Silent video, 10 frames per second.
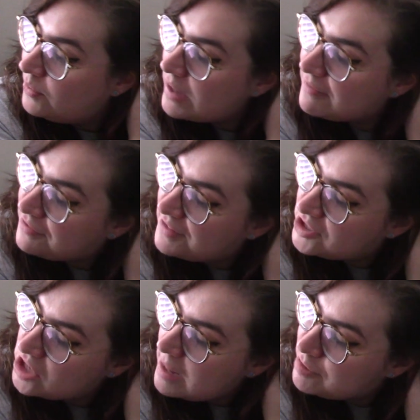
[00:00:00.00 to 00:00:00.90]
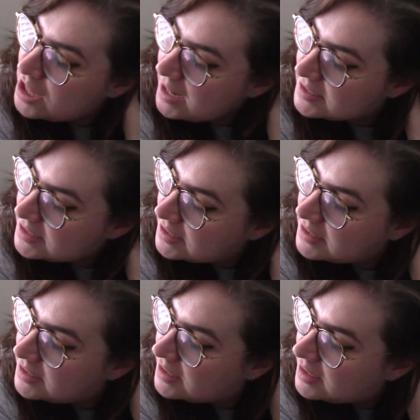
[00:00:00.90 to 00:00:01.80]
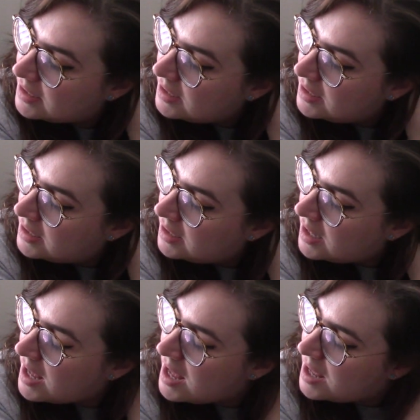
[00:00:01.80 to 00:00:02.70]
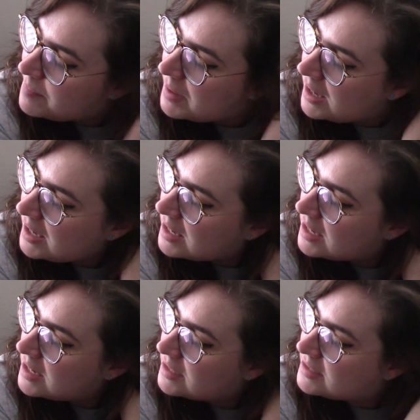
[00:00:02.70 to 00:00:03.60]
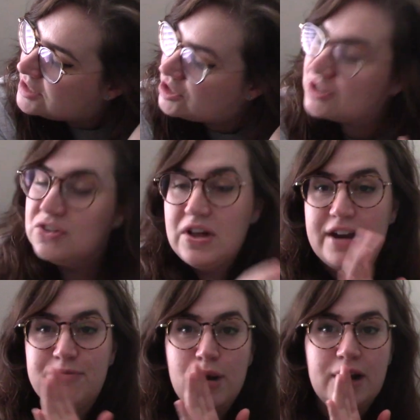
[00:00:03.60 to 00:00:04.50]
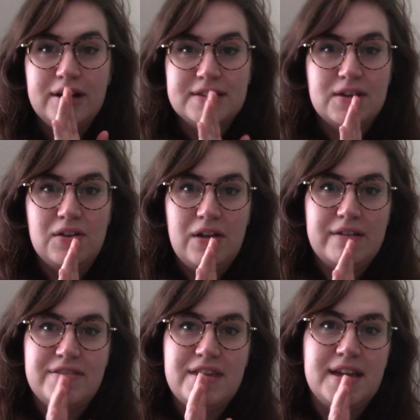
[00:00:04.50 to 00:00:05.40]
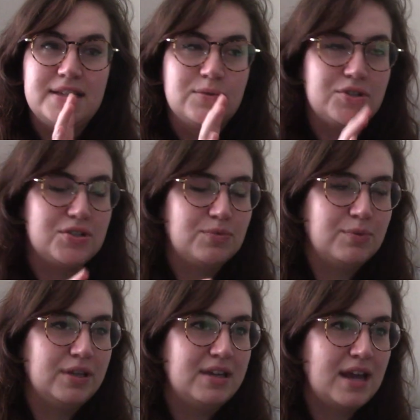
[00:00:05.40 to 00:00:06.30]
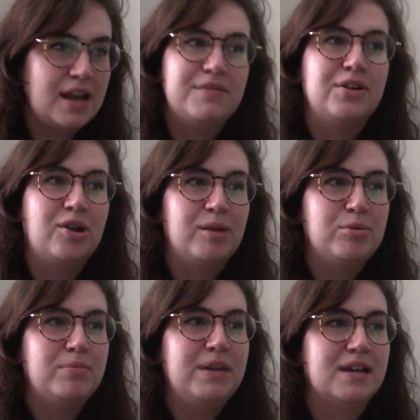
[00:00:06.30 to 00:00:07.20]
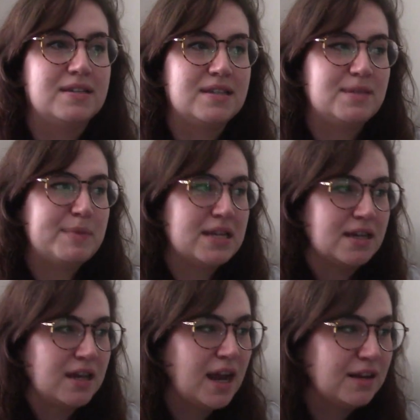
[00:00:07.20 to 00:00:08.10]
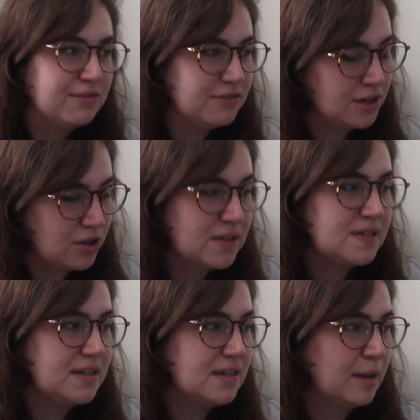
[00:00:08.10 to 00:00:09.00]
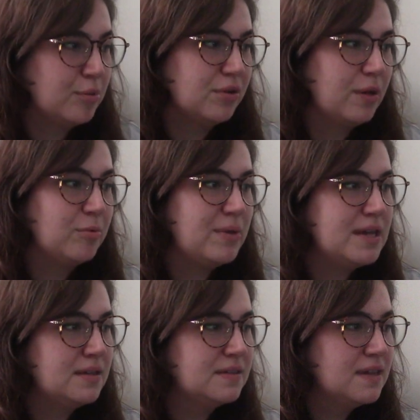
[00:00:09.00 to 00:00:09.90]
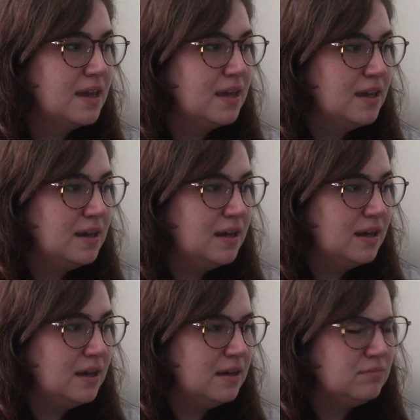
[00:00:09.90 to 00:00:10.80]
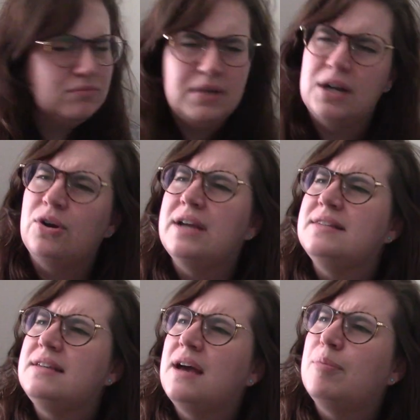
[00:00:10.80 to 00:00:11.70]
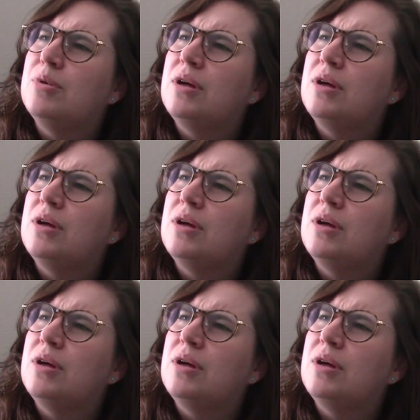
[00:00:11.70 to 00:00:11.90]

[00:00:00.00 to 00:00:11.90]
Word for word: have a finished object and just a lot of progress on a lot of things, which is really kind of incredible because it's been kind of a crazy couple weeks. A crazy couple.